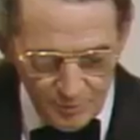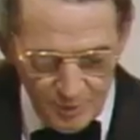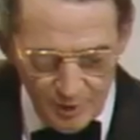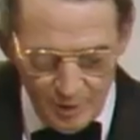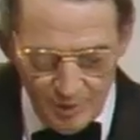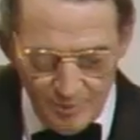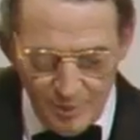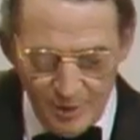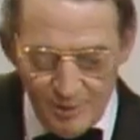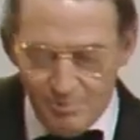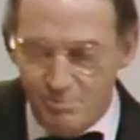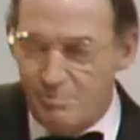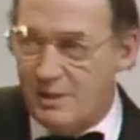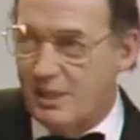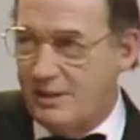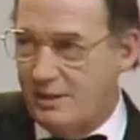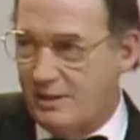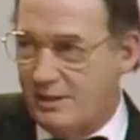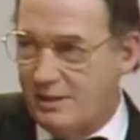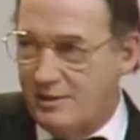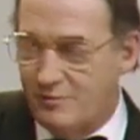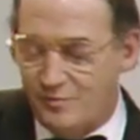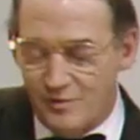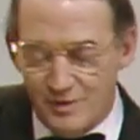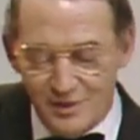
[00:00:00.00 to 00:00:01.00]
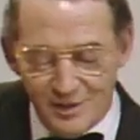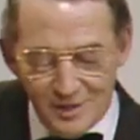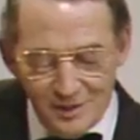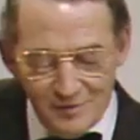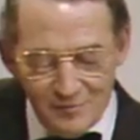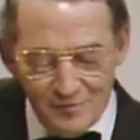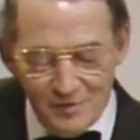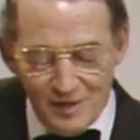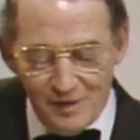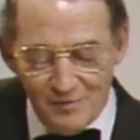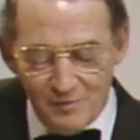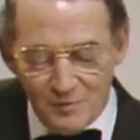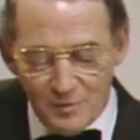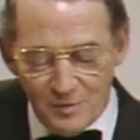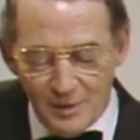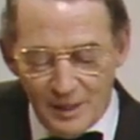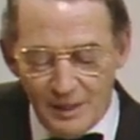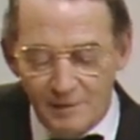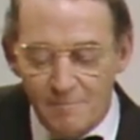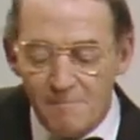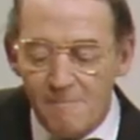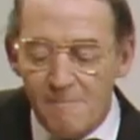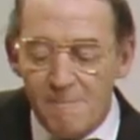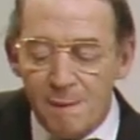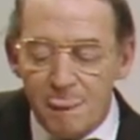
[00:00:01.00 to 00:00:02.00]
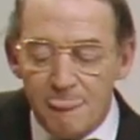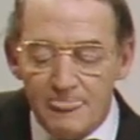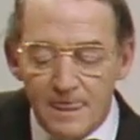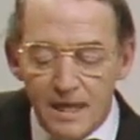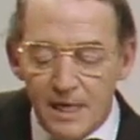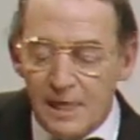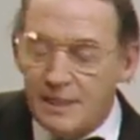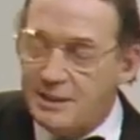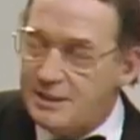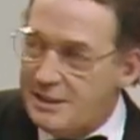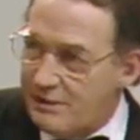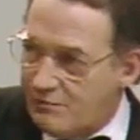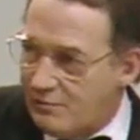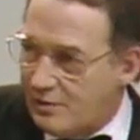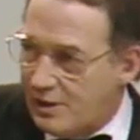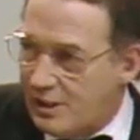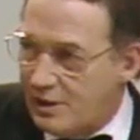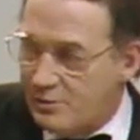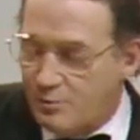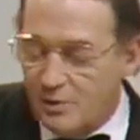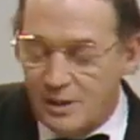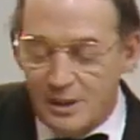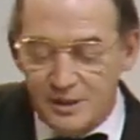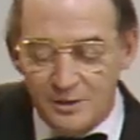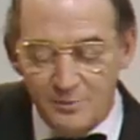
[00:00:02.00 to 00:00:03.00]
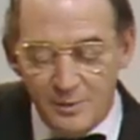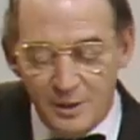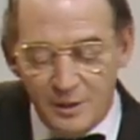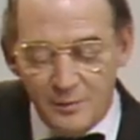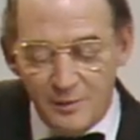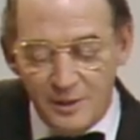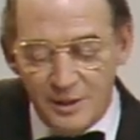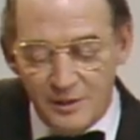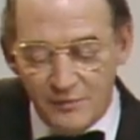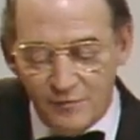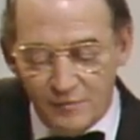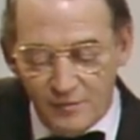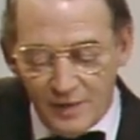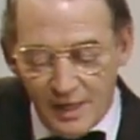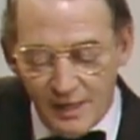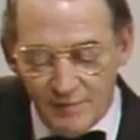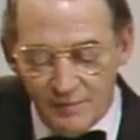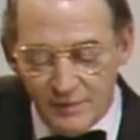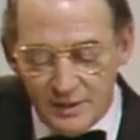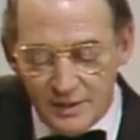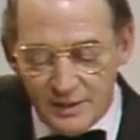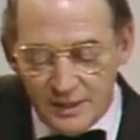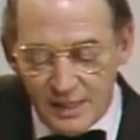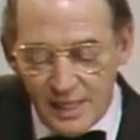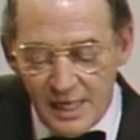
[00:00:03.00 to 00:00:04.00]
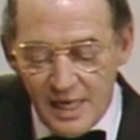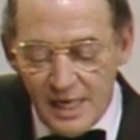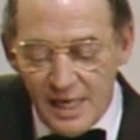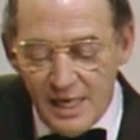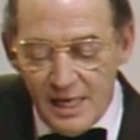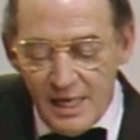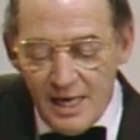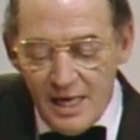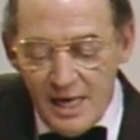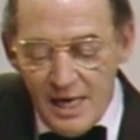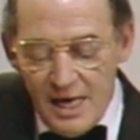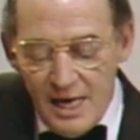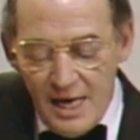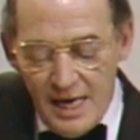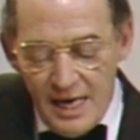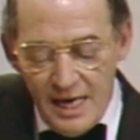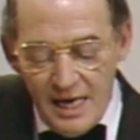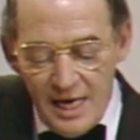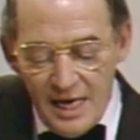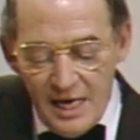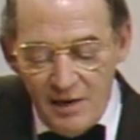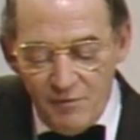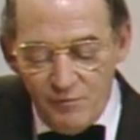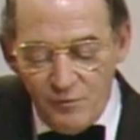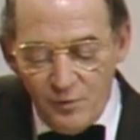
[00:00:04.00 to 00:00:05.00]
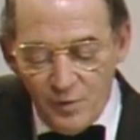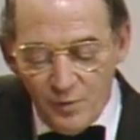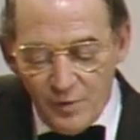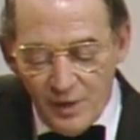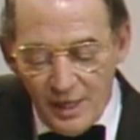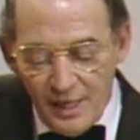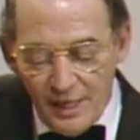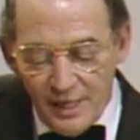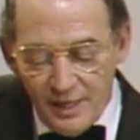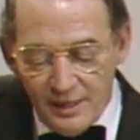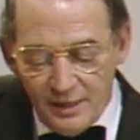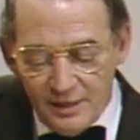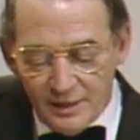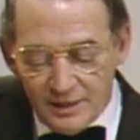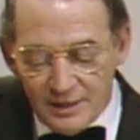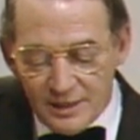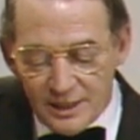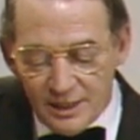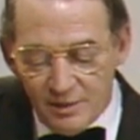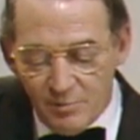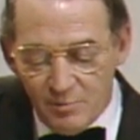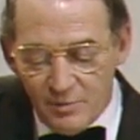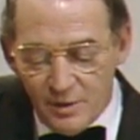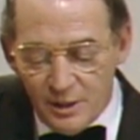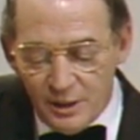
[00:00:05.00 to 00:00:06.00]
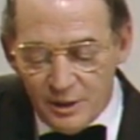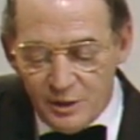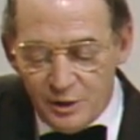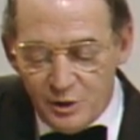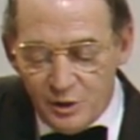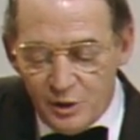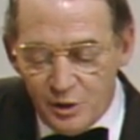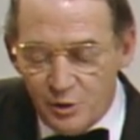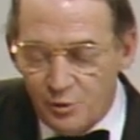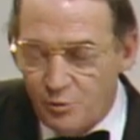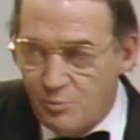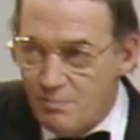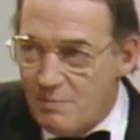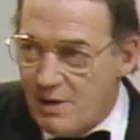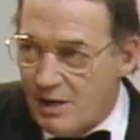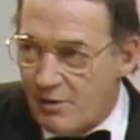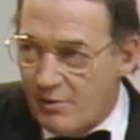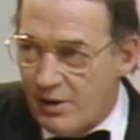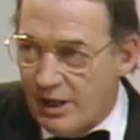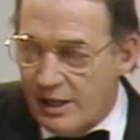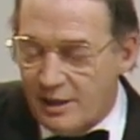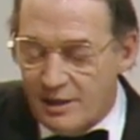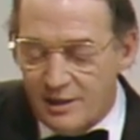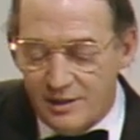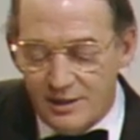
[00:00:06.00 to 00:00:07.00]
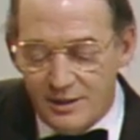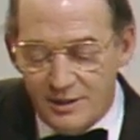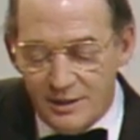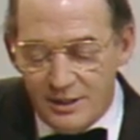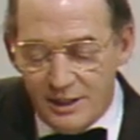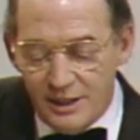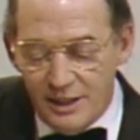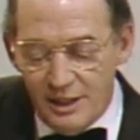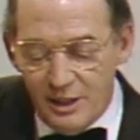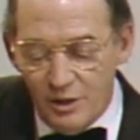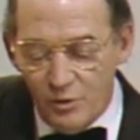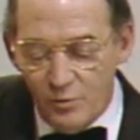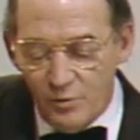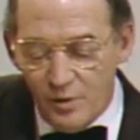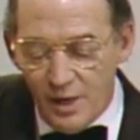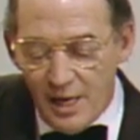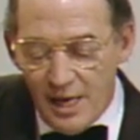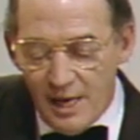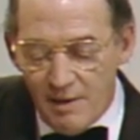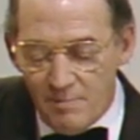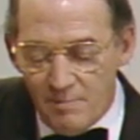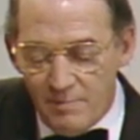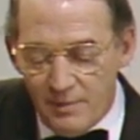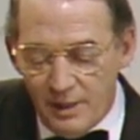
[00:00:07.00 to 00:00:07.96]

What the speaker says: we're going to put a bite on you for 35 quid. A difficult one as we go into fivers. If you had some turmeric, T-U-M-E-R-I-C,